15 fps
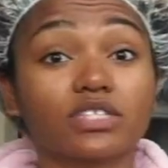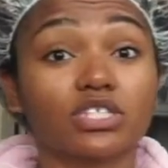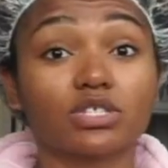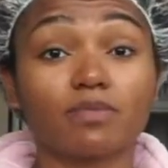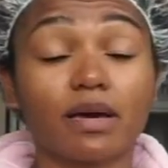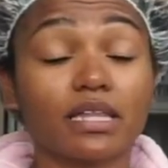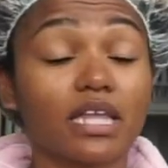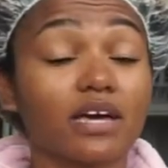just
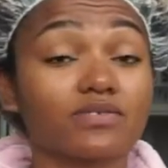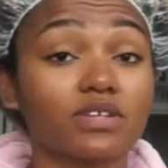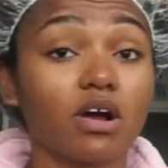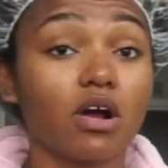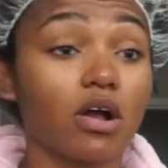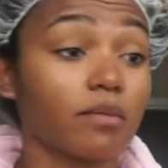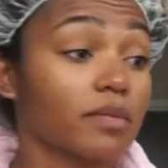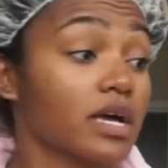my left
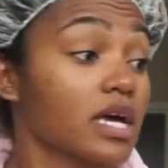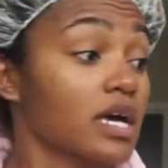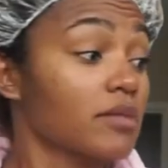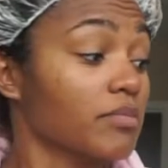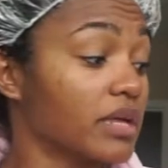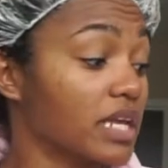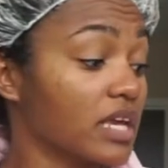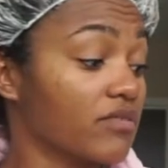arm,
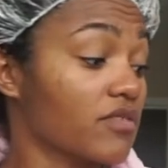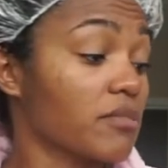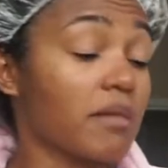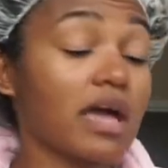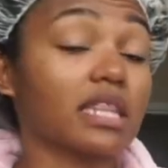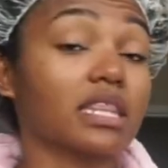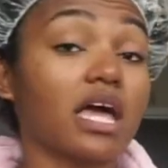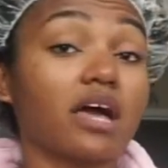but even
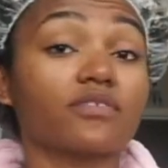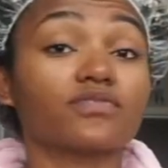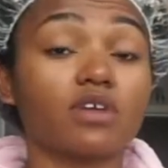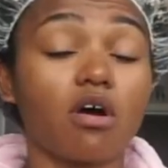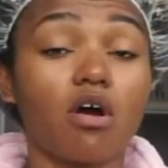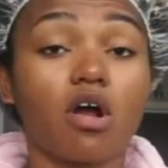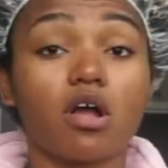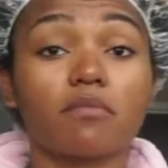my left
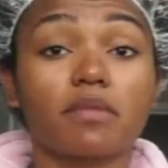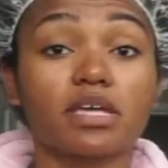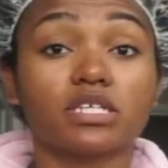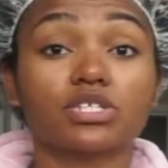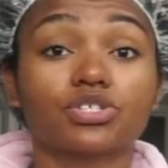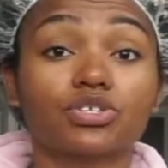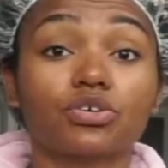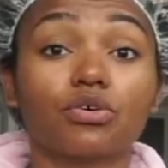arm is
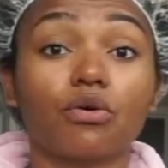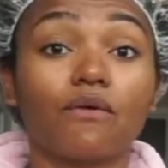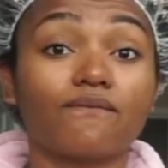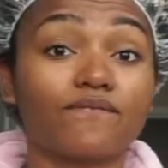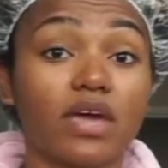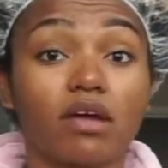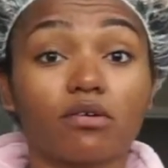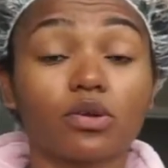still
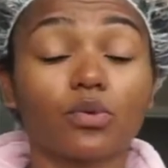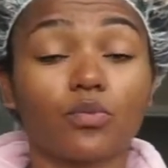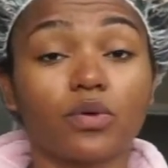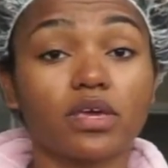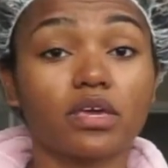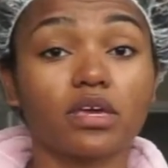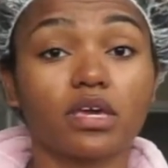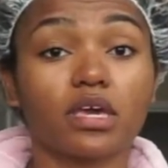very
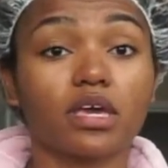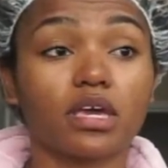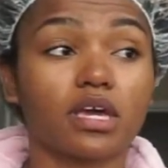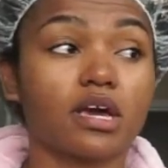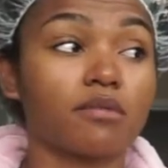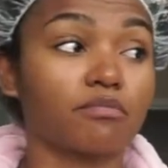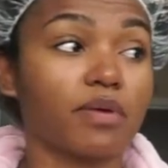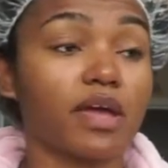weak
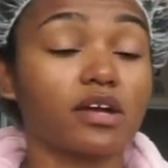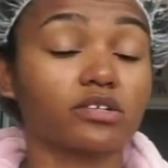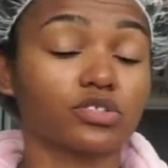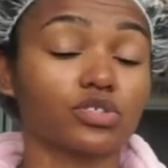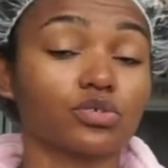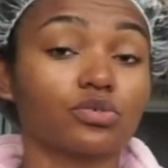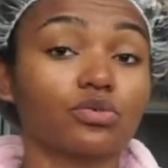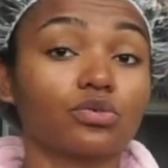compared
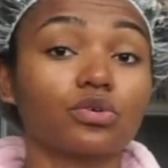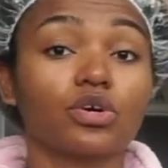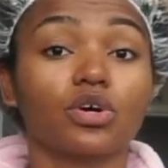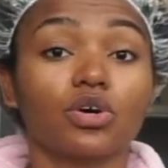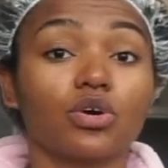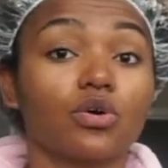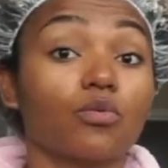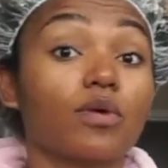to
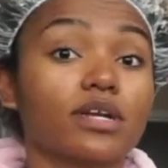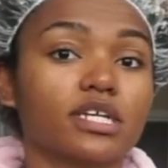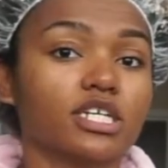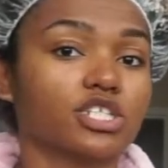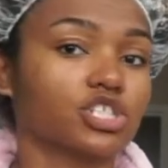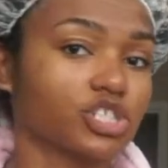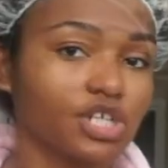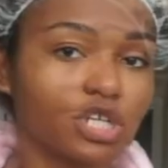what it
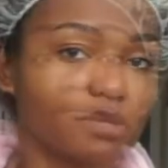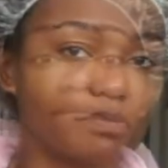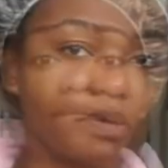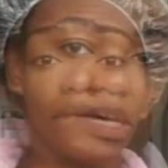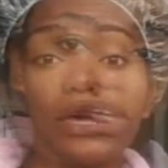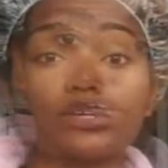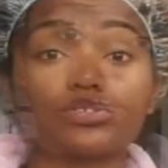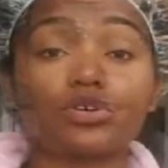should
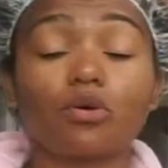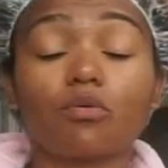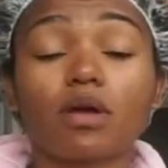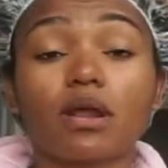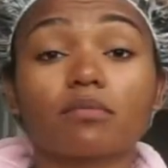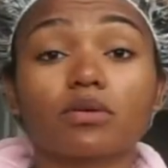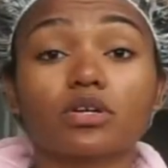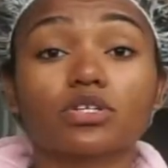be. So what
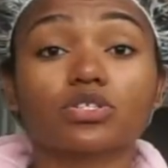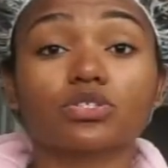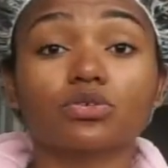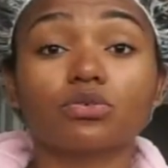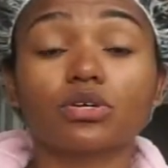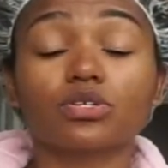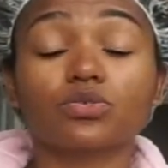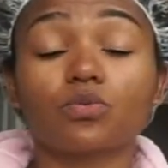I'm gonna
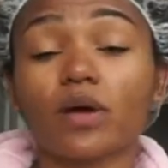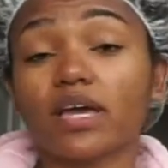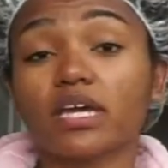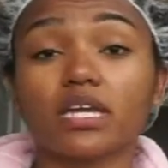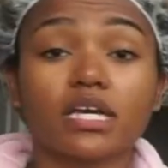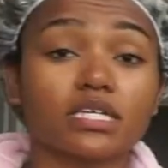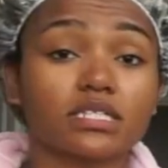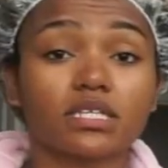do is wait
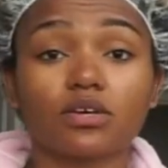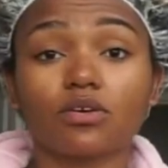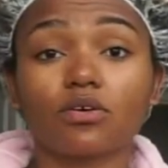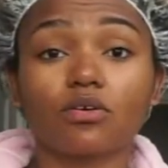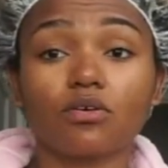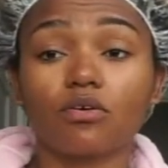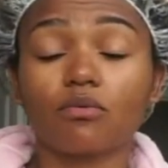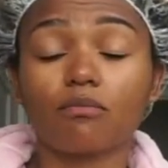
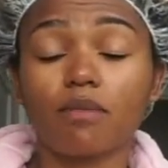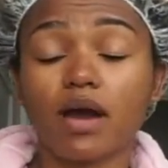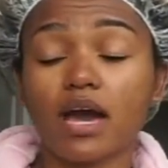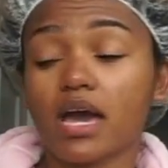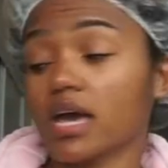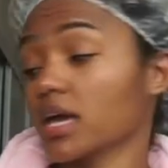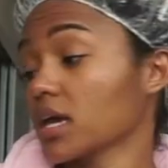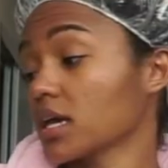until
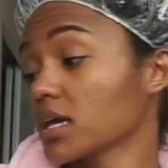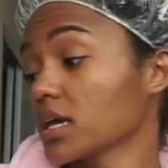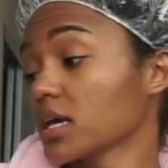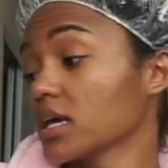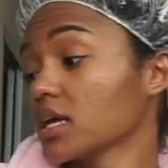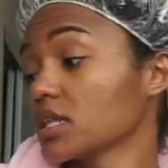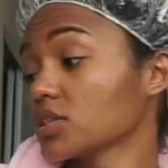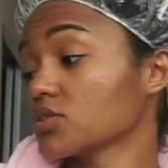my
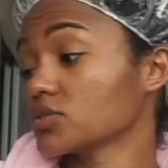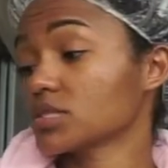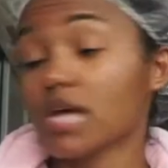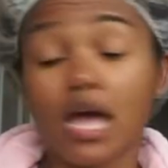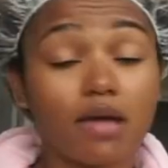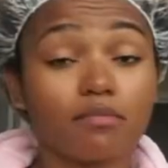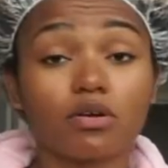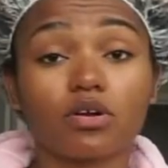little
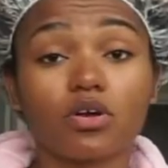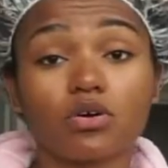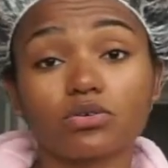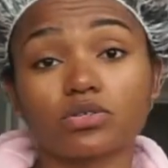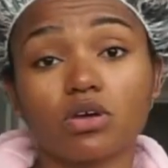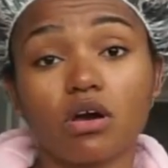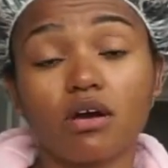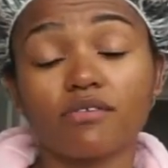timer goes
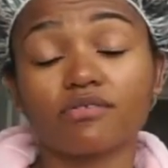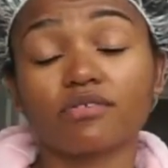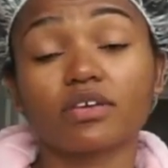off,